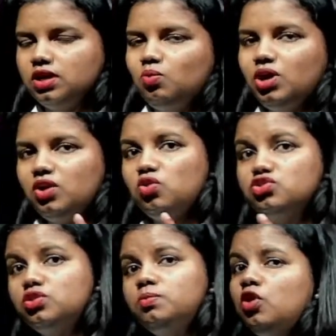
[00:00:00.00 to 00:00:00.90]
one
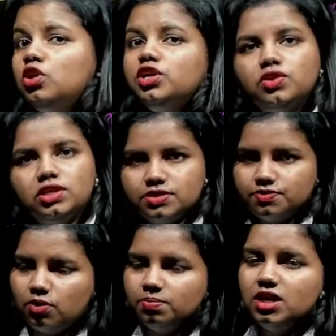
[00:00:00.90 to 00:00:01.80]
ozone molecule is
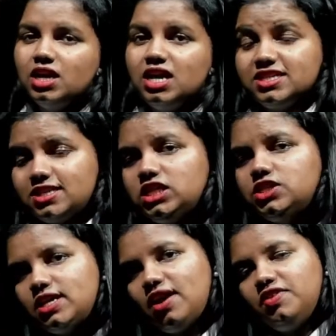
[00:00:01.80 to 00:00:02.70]
formed. Such
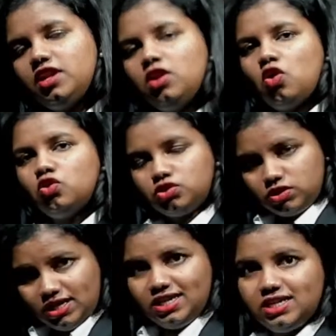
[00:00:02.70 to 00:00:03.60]
several
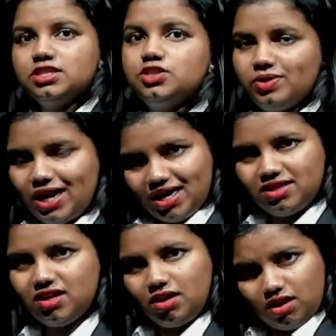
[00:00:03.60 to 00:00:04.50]
O3s
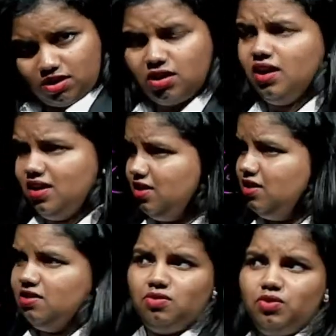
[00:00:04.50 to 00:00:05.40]
together,
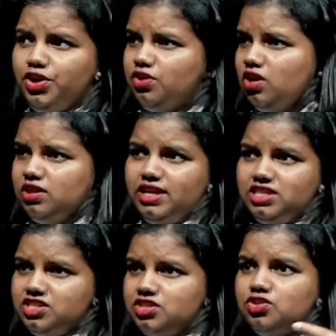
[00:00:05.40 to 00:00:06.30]
what do you call, they
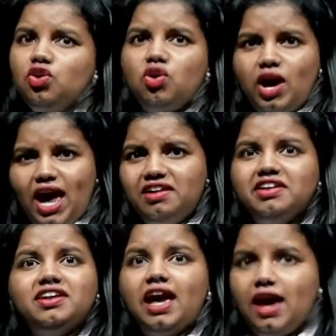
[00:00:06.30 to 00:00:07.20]
just go hand
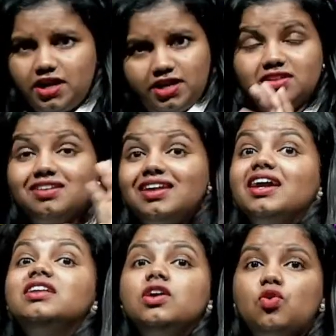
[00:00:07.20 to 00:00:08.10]
in hand and
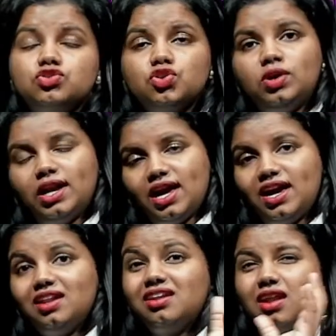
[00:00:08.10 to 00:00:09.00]
create the ozone layer
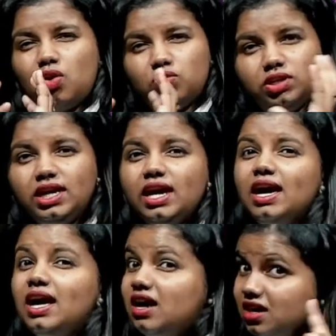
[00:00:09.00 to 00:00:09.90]
around the
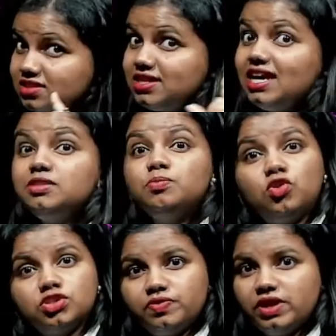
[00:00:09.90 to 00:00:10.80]
Earth's
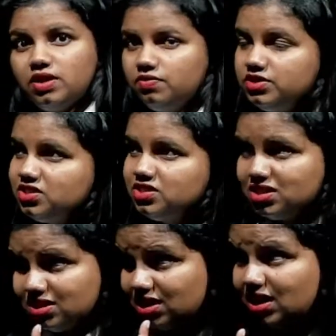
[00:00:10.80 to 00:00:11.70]
atmosphere, which
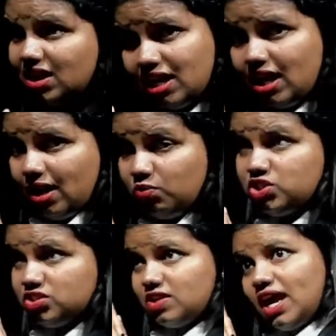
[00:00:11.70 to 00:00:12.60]

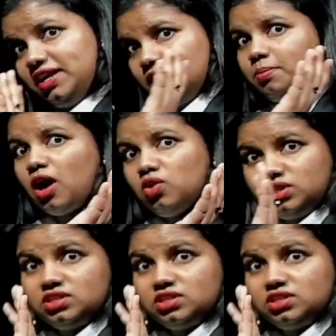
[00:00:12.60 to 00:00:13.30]
is right above the